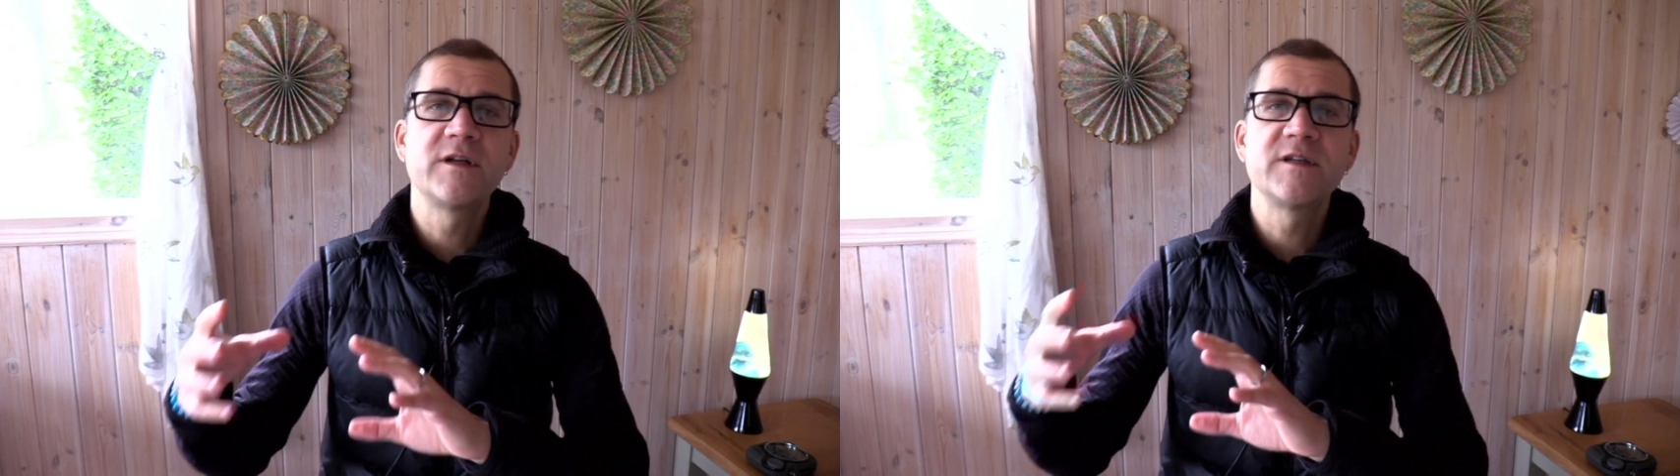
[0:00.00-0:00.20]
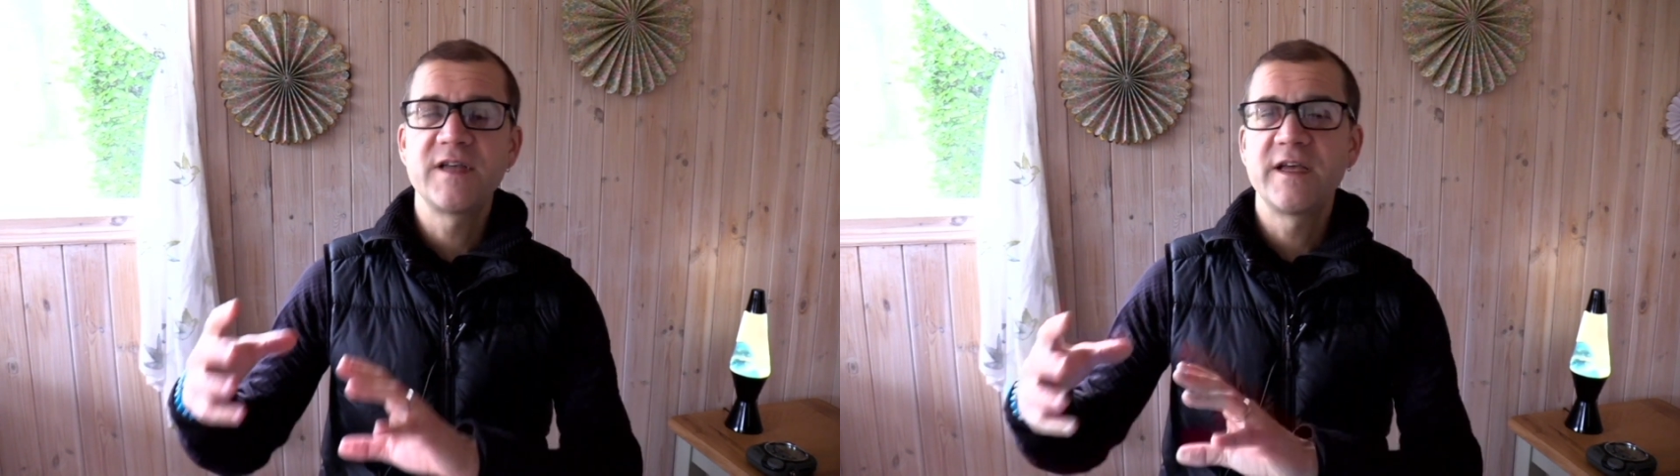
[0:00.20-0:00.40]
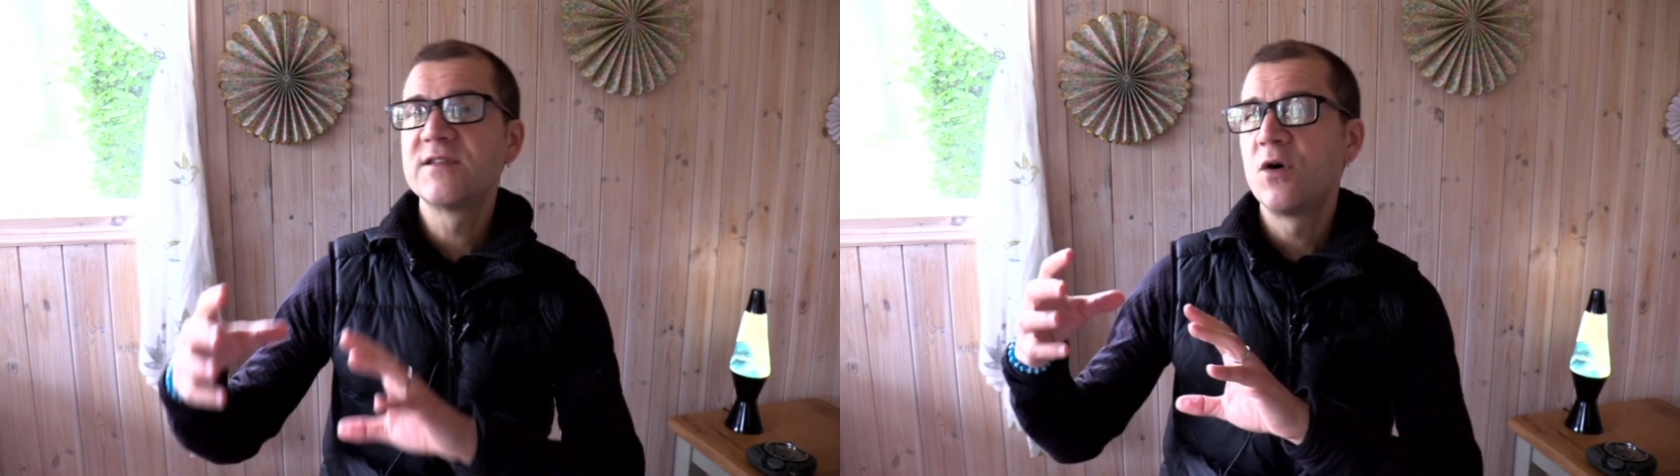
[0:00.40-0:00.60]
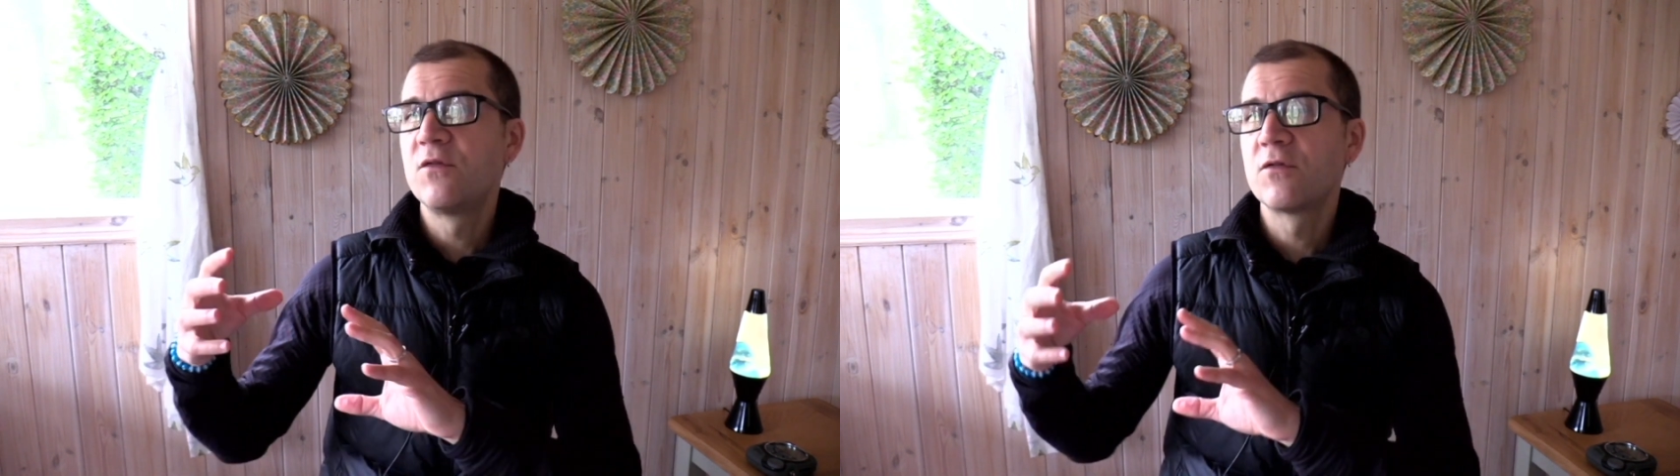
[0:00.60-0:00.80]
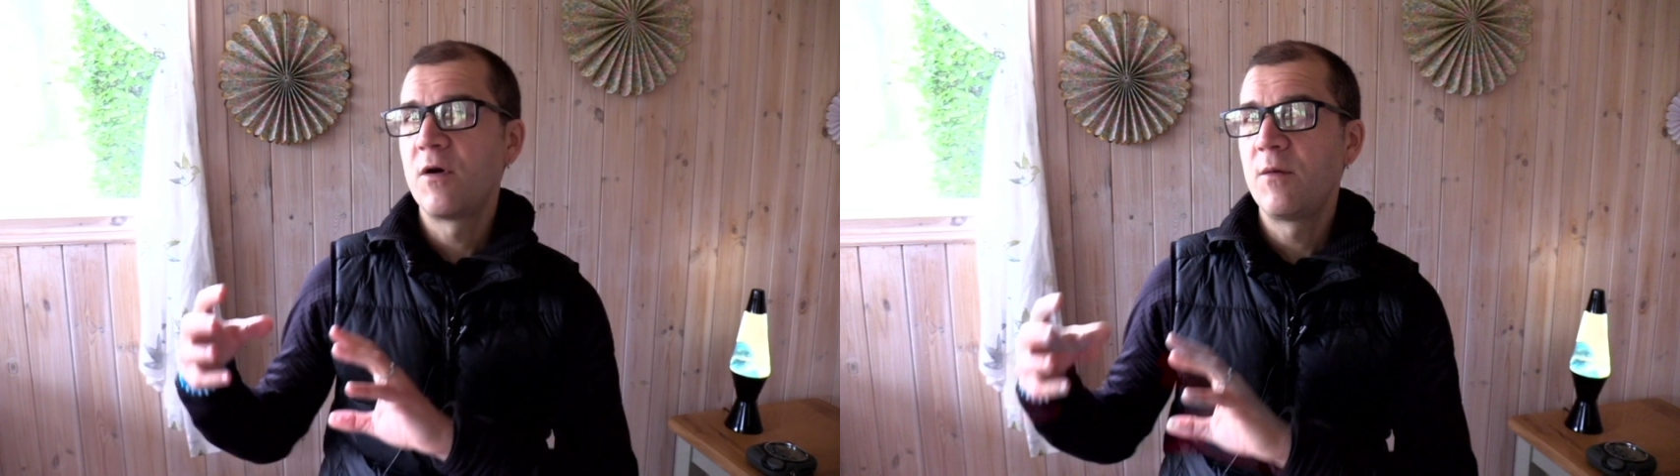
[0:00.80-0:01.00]
to say it's
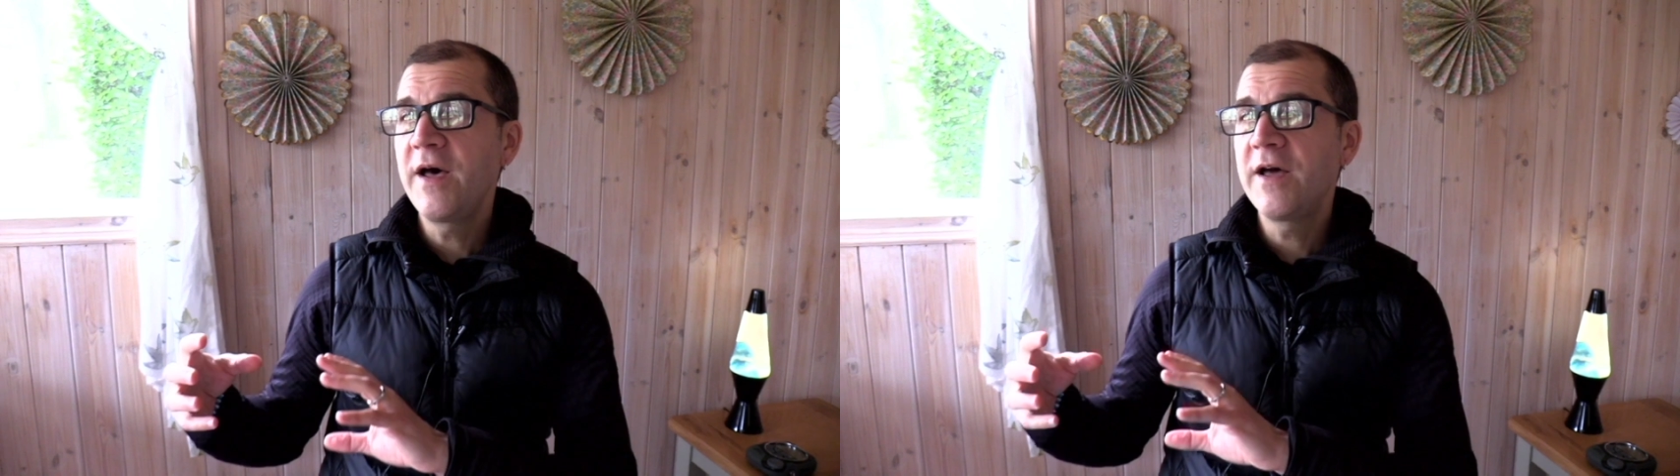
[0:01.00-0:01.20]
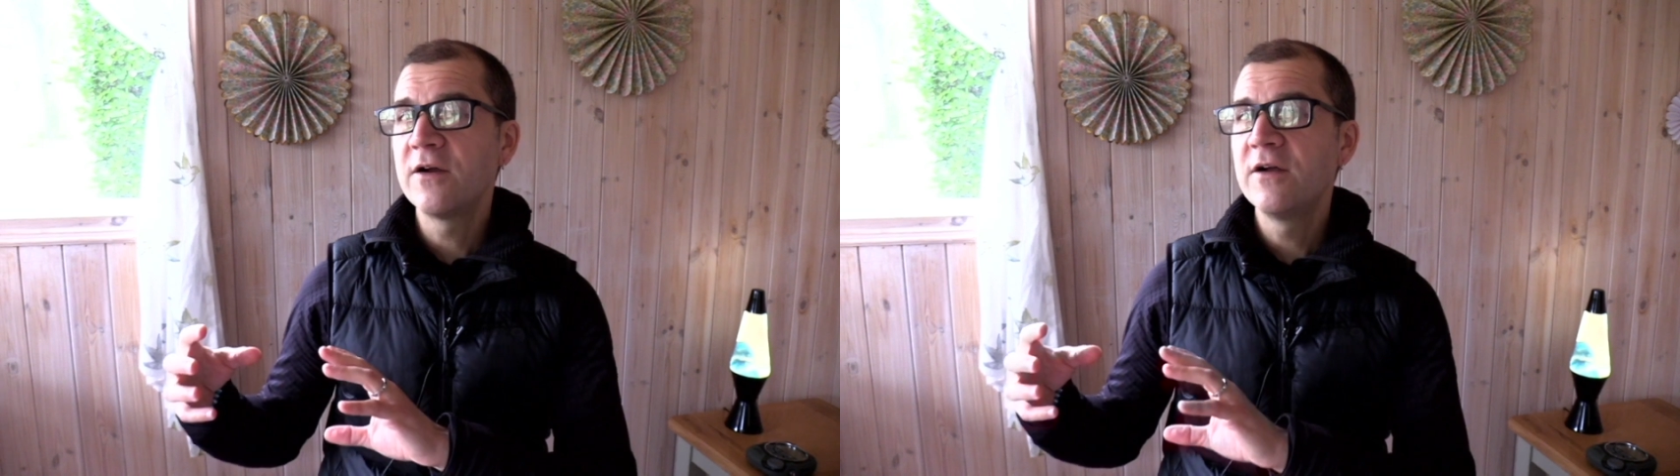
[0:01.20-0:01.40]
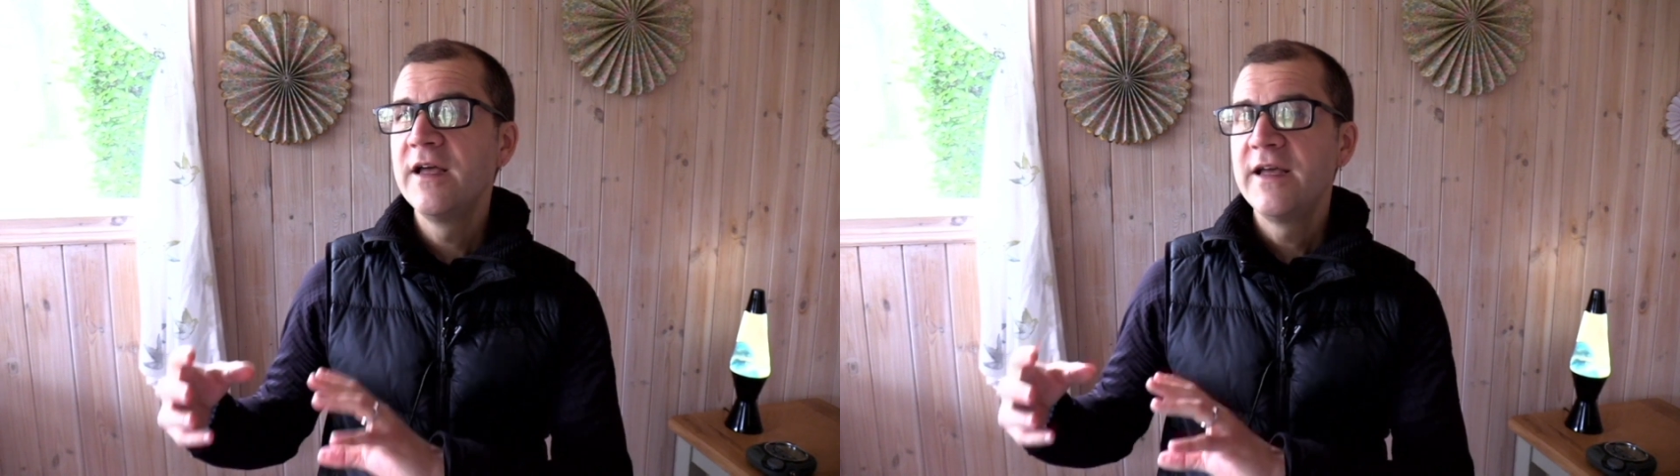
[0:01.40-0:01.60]
overall better,